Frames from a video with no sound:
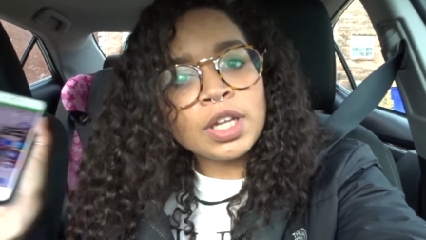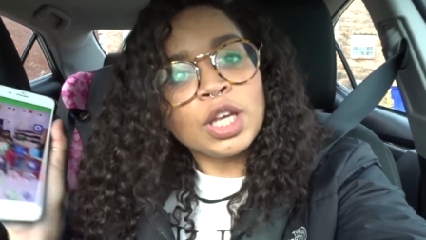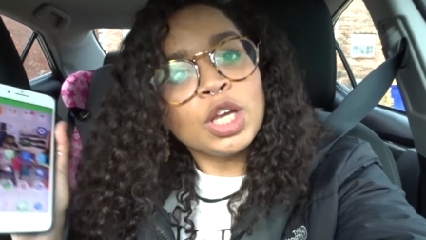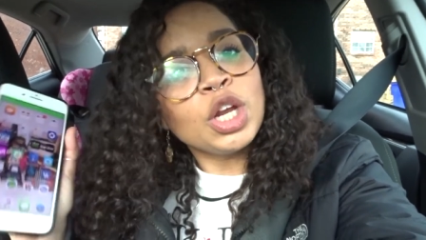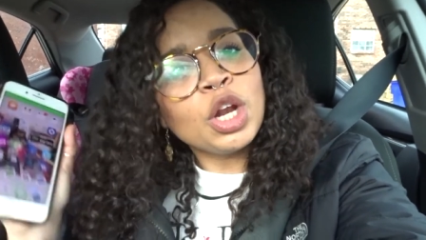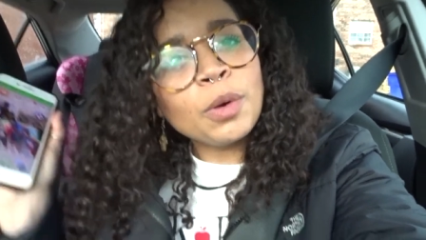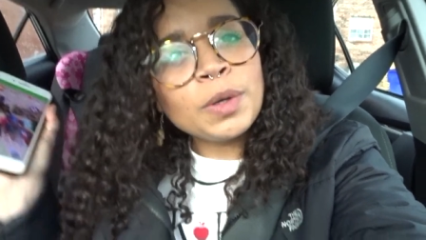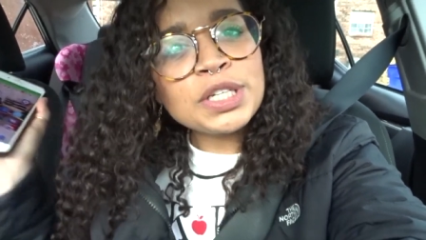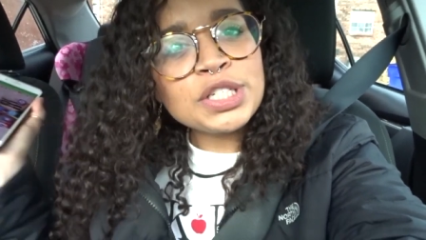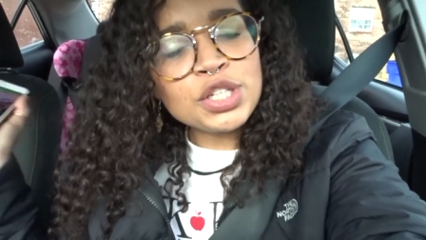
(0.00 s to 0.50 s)

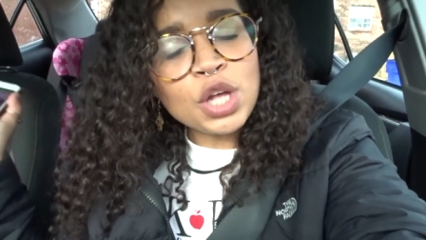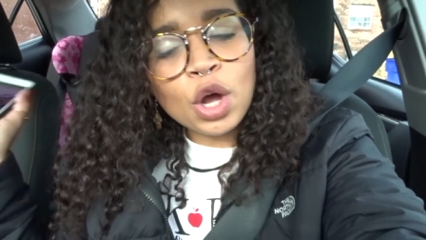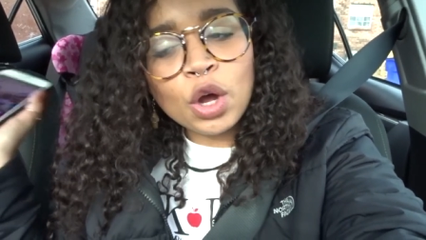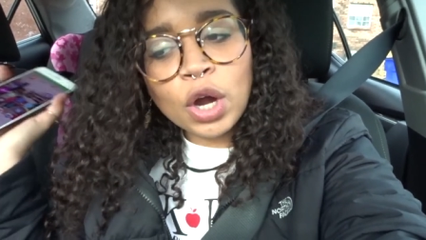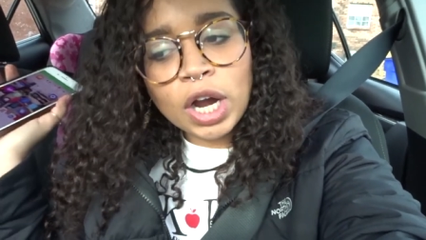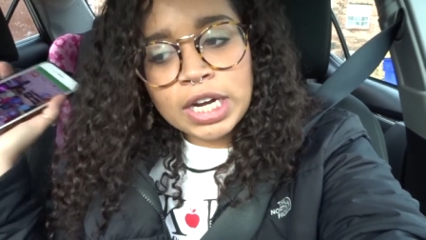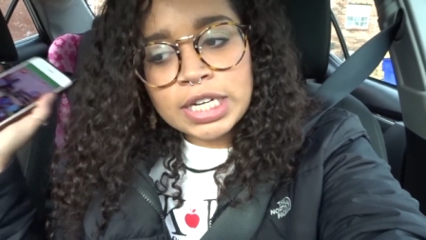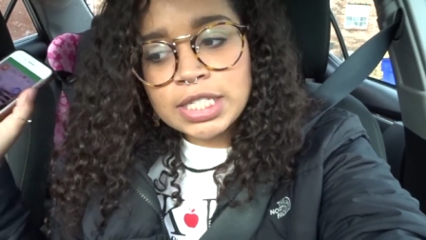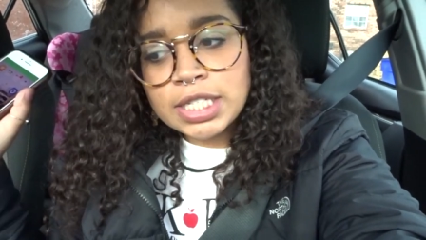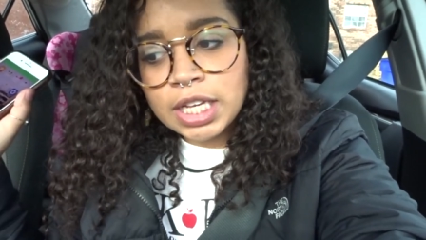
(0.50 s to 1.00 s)
You know what's so
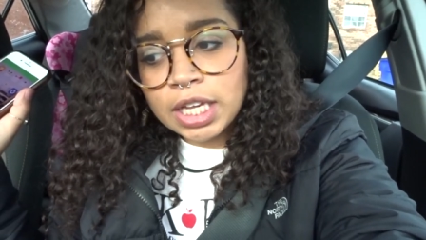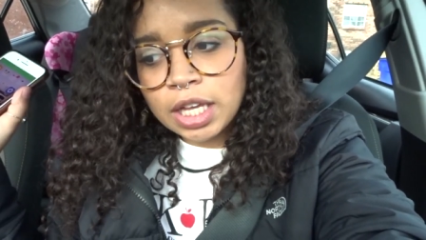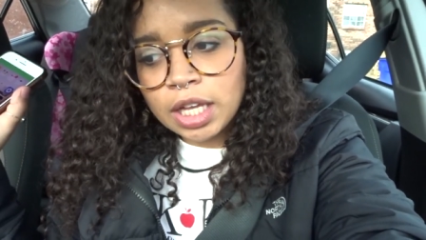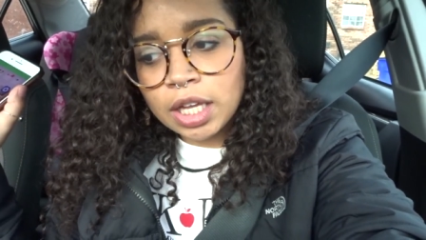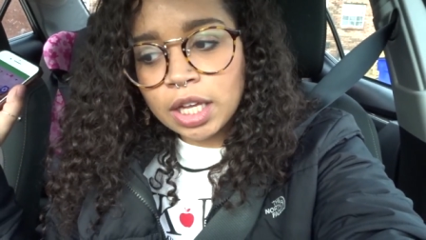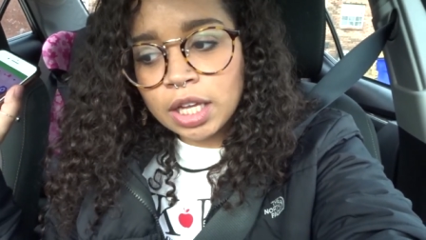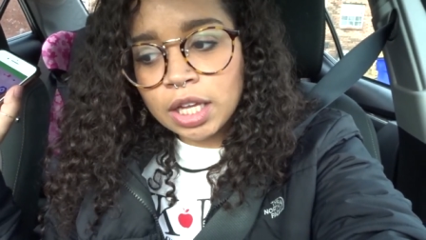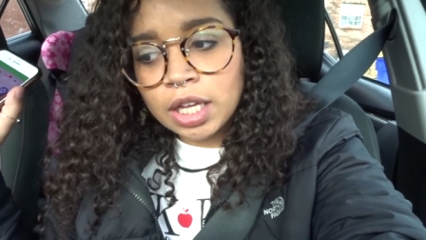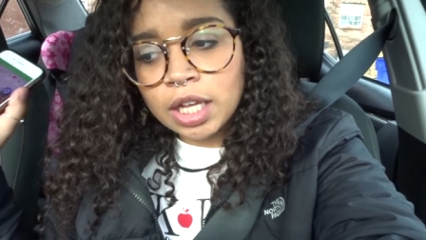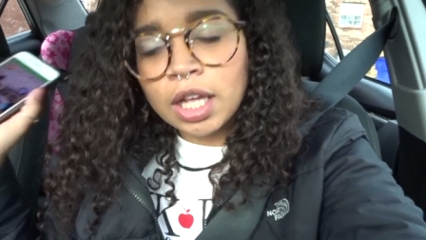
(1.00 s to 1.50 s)
crazy?
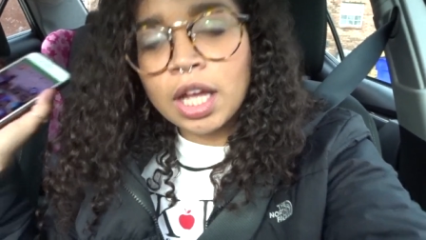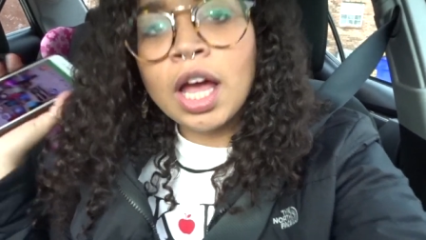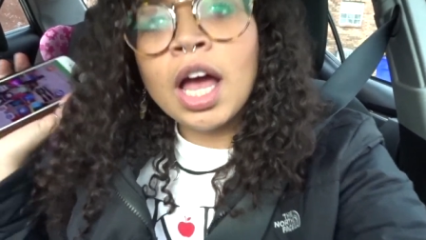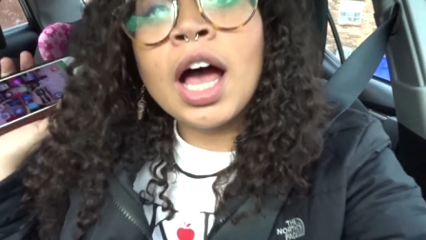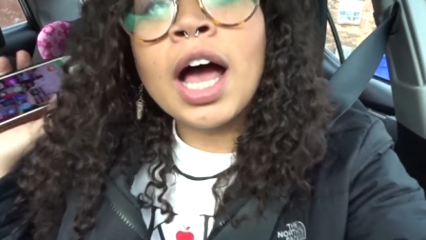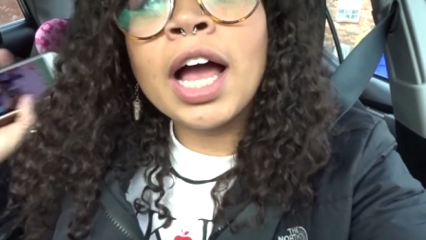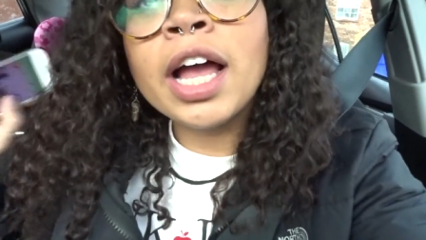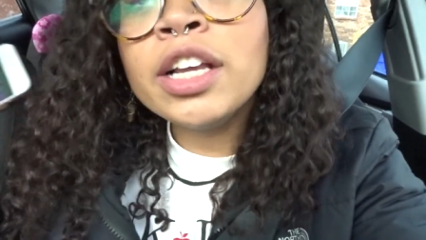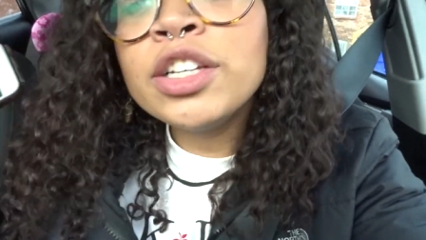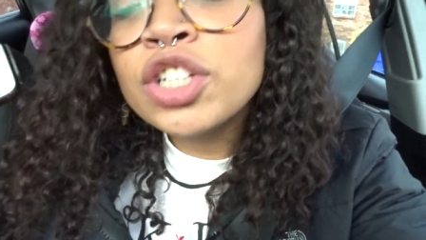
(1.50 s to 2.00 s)

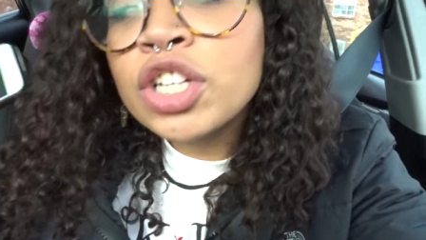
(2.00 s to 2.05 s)
I